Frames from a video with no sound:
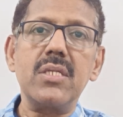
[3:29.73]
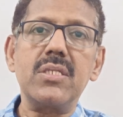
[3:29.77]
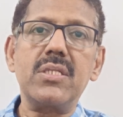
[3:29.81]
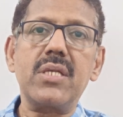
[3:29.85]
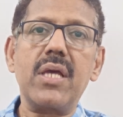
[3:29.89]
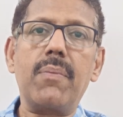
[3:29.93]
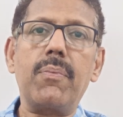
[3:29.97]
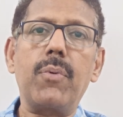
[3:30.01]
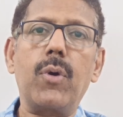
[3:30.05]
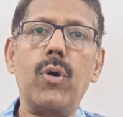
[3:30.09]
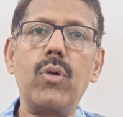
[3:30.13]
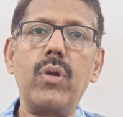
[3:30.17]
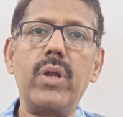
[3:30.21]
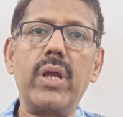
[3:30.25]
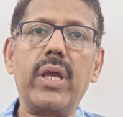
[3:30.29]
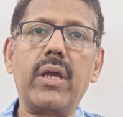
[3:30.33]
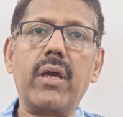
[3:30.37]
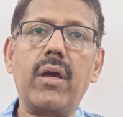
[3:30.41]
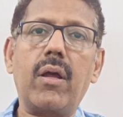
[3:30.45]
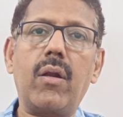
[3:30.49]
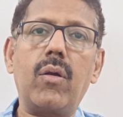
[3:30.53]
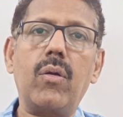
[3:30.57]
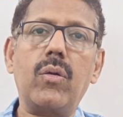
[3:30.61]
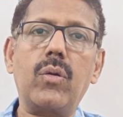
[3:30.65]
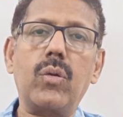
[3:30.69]
Seborrheic
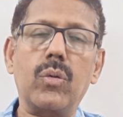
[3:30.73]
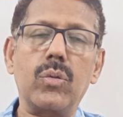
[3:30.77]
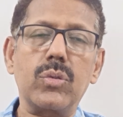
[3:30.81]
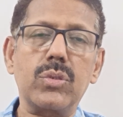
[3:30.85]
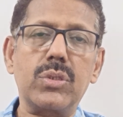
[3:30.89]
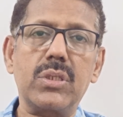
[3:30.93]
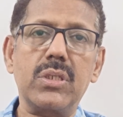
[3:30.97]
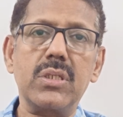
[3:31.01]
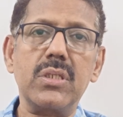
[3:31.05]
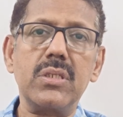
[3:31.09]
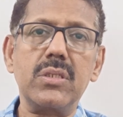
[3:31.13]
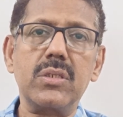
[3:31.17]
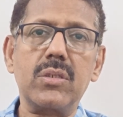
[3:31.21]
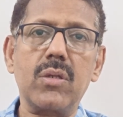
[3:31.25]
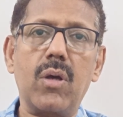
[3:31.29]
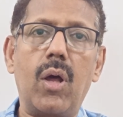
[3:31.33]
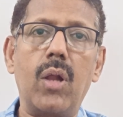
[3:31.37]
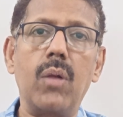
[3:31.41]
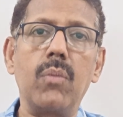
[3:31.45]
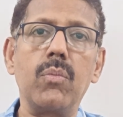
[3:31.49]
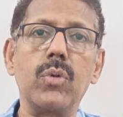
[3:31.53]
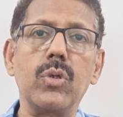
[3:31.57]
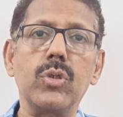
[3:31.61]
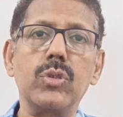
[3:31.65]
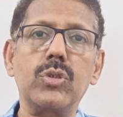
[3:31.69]
keratosis
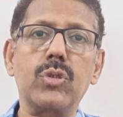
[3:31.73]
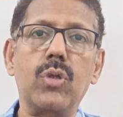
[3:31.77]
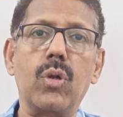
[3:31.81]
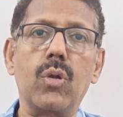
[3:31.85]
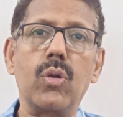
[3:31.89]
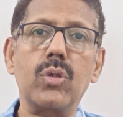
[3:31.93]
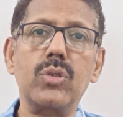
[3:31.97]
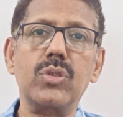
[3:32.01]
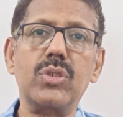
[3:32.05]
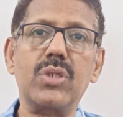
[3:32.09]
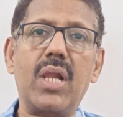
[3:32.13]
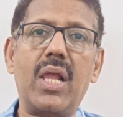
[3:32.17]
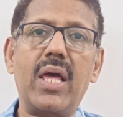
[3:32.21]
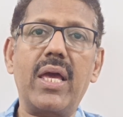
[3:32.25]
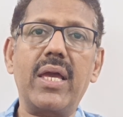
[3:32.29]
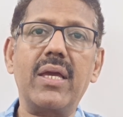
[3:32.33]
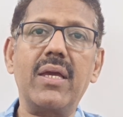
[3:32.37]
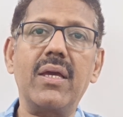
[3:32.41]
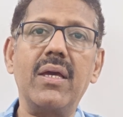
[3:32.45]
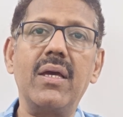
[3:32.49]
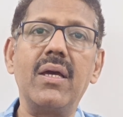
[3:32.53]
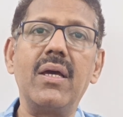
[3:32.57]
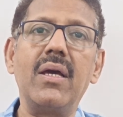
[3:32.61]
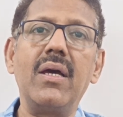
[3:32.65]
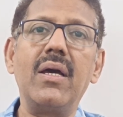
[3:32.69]
almost looks like